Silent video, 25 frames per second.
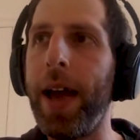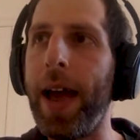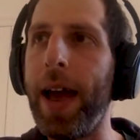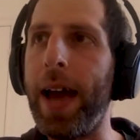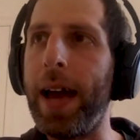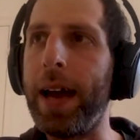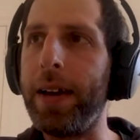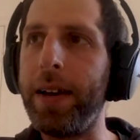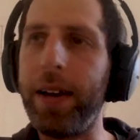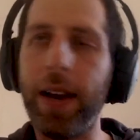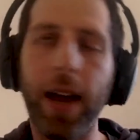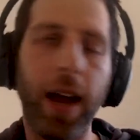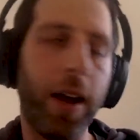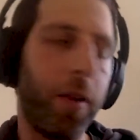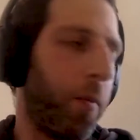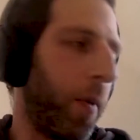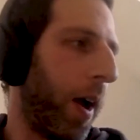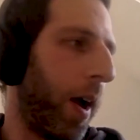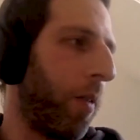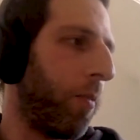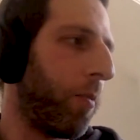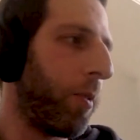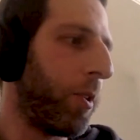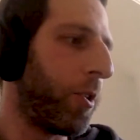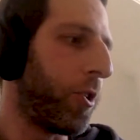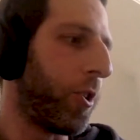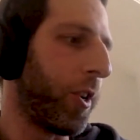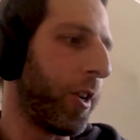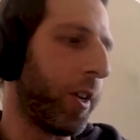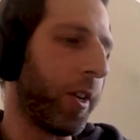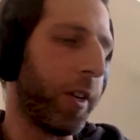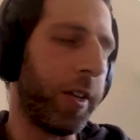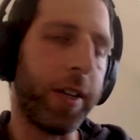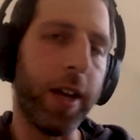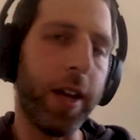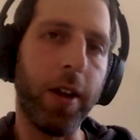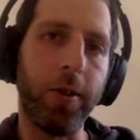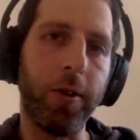And I wish she
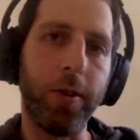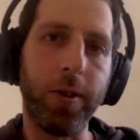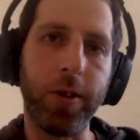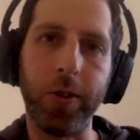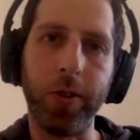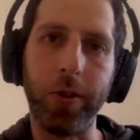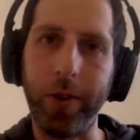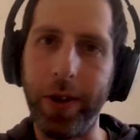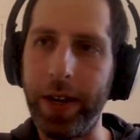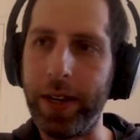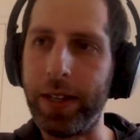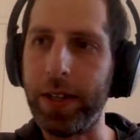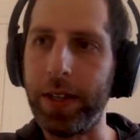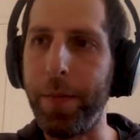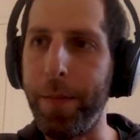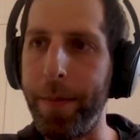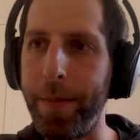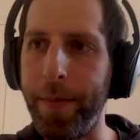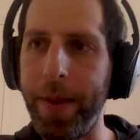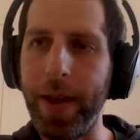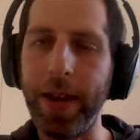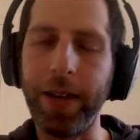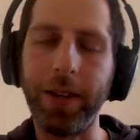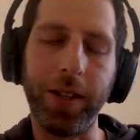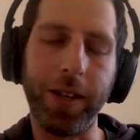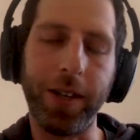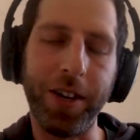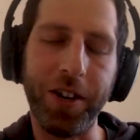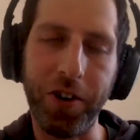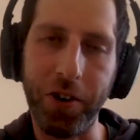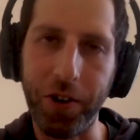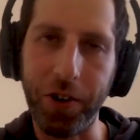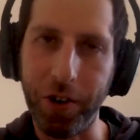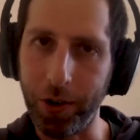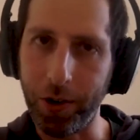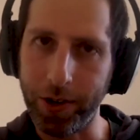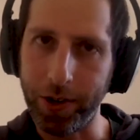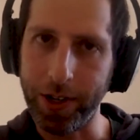could tell her story. It's amazing to
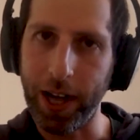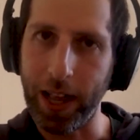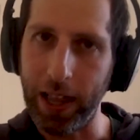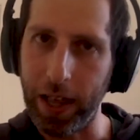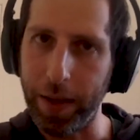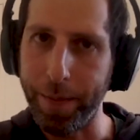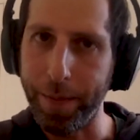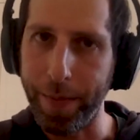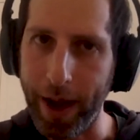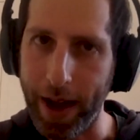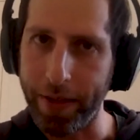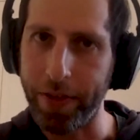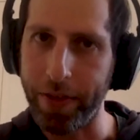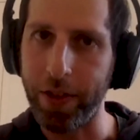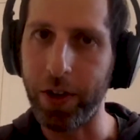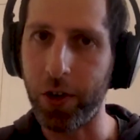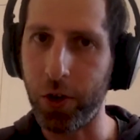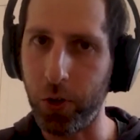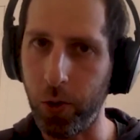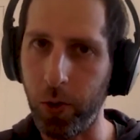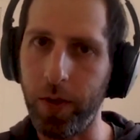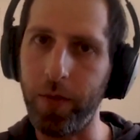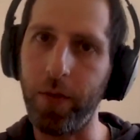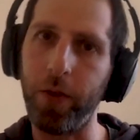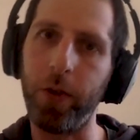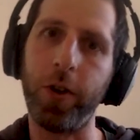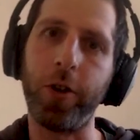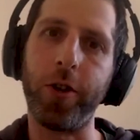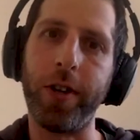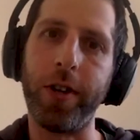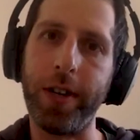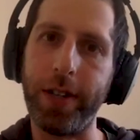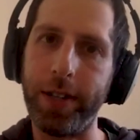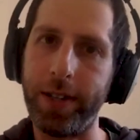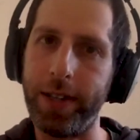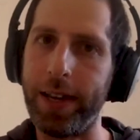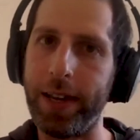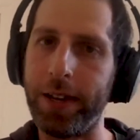hear her tell it. But the short
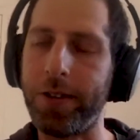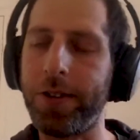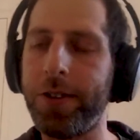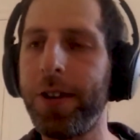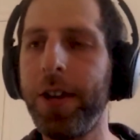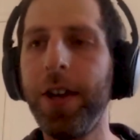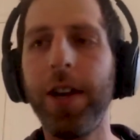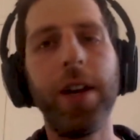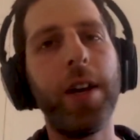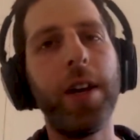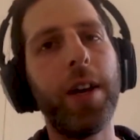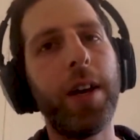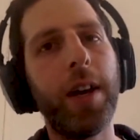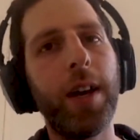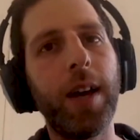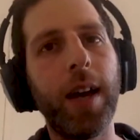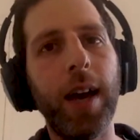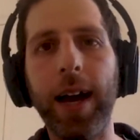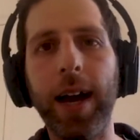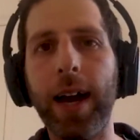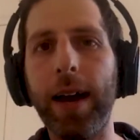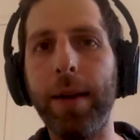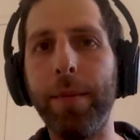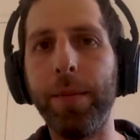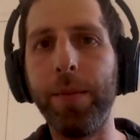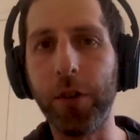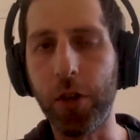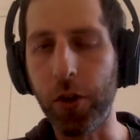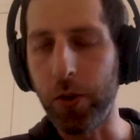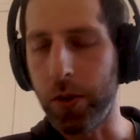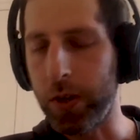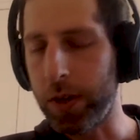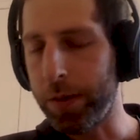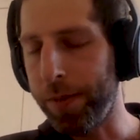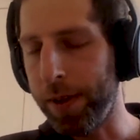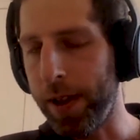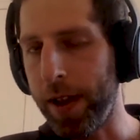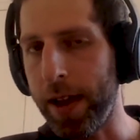version is this. She
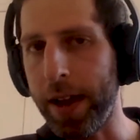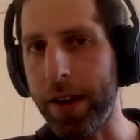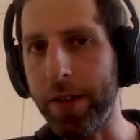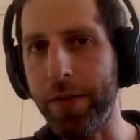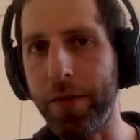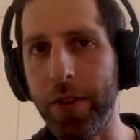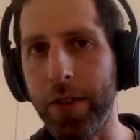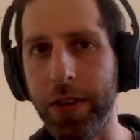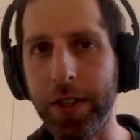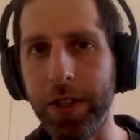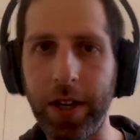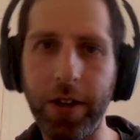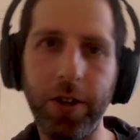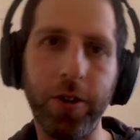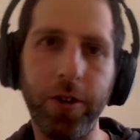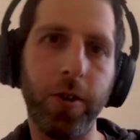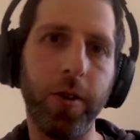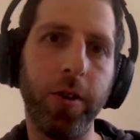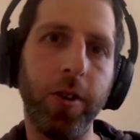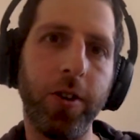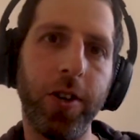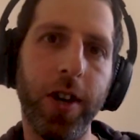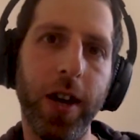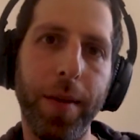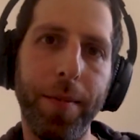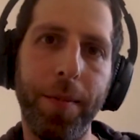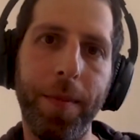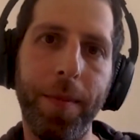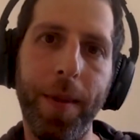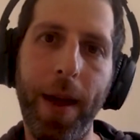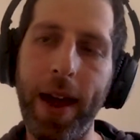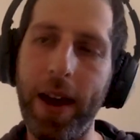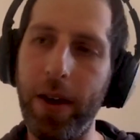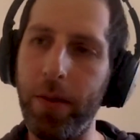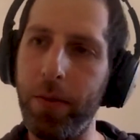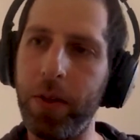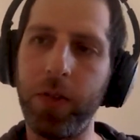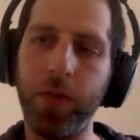was applying for this internship,
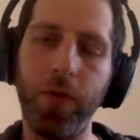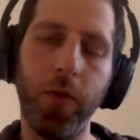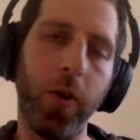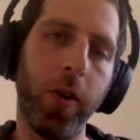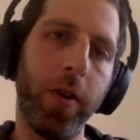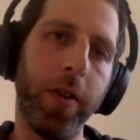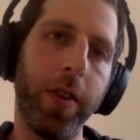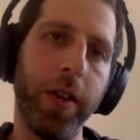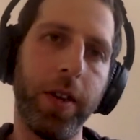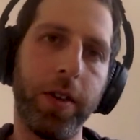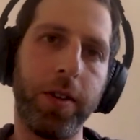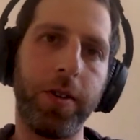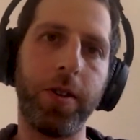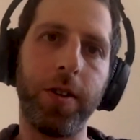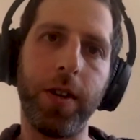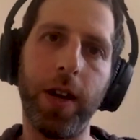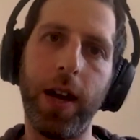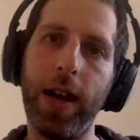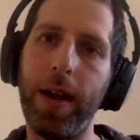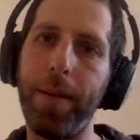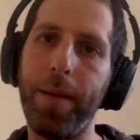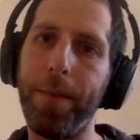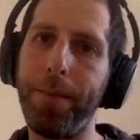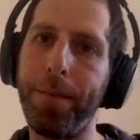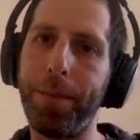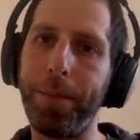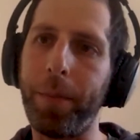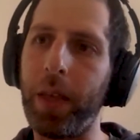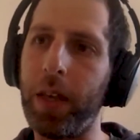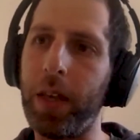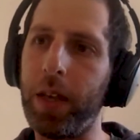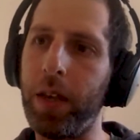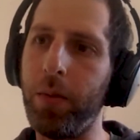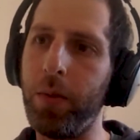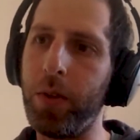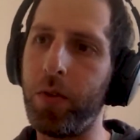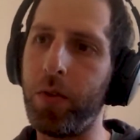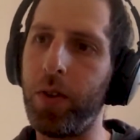and it was for this, an
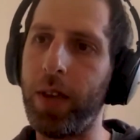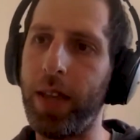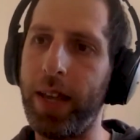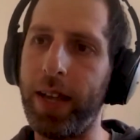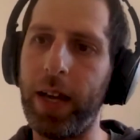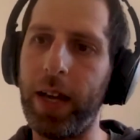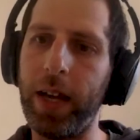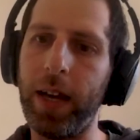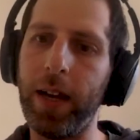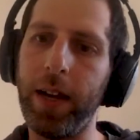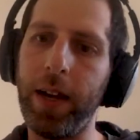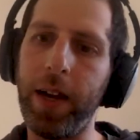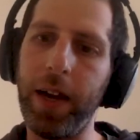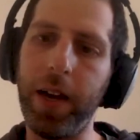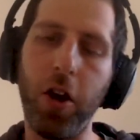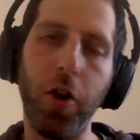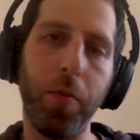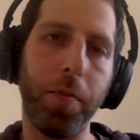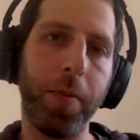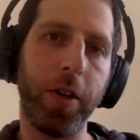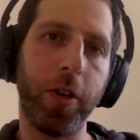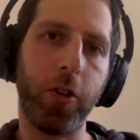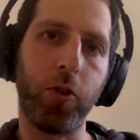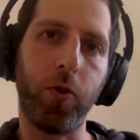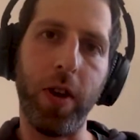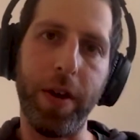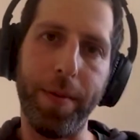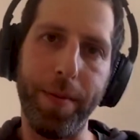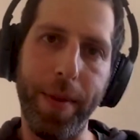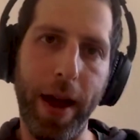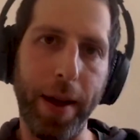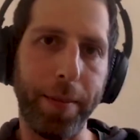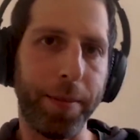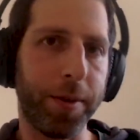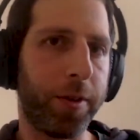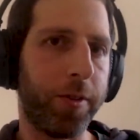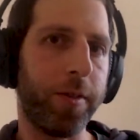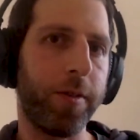
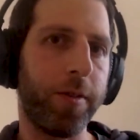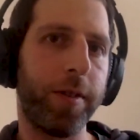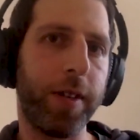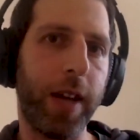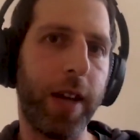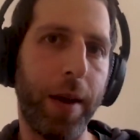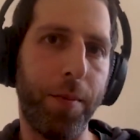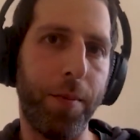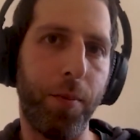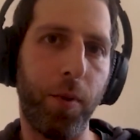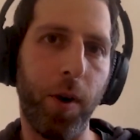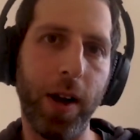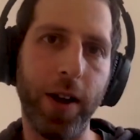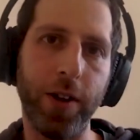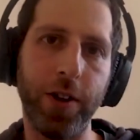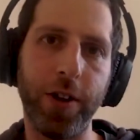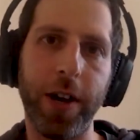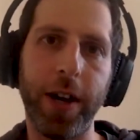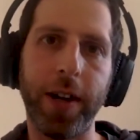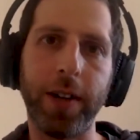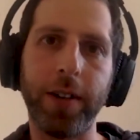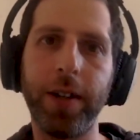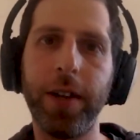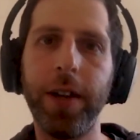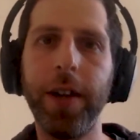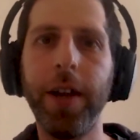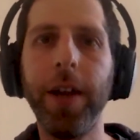OpenStreetMaps type project.